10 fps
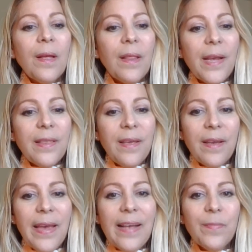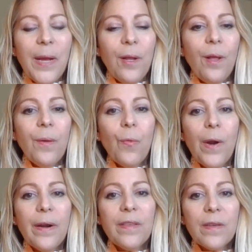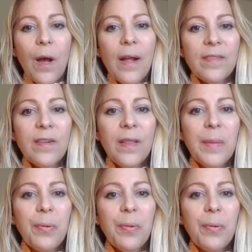like the gas pedal, where it's constantly